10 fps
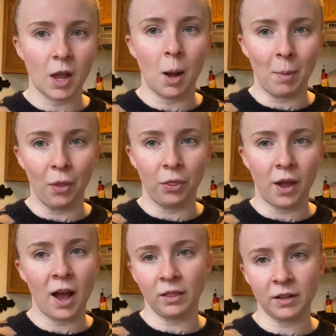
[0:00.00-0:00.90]
a month
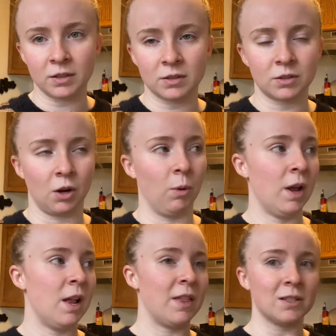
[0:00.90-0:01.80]
at least. So
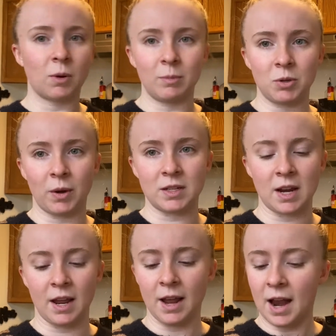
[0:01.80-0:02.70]
that's what I'm doing
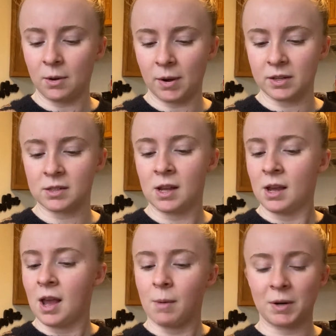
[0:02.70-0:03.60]
today. Anyways,
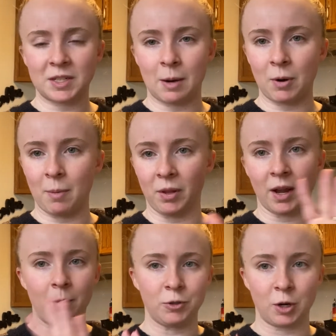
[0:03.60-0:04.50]
I'm gonna stop rambling.
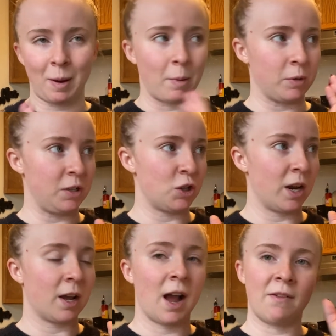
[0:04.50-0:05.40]
I'm gonna drink my protein
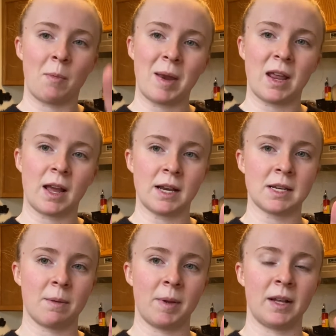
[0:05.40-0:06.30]
shake. I have a meeting in
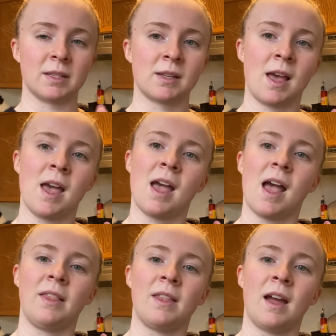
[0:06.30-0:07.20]
10 minutes,
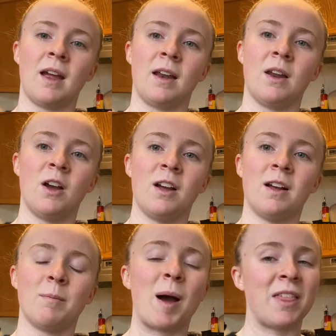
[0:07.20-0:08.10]
and then
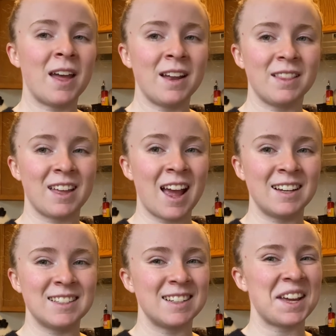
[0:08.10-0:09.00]
by the
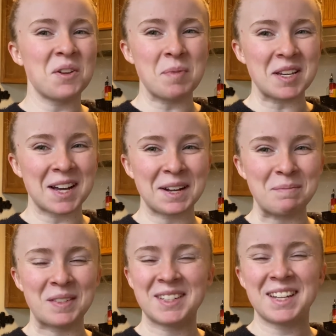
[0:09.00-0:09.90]
end, it'll be time
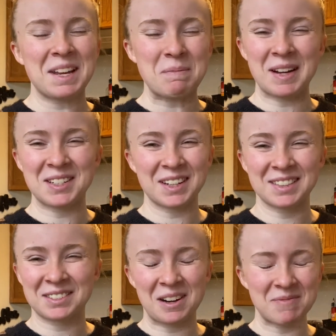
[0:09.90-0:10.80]
to eat my chicken
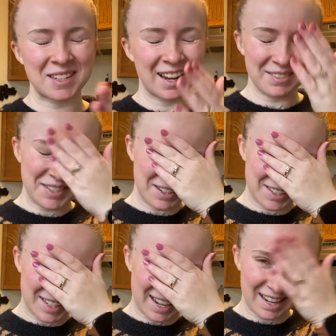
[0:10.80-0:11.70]
strips. I'm so excited.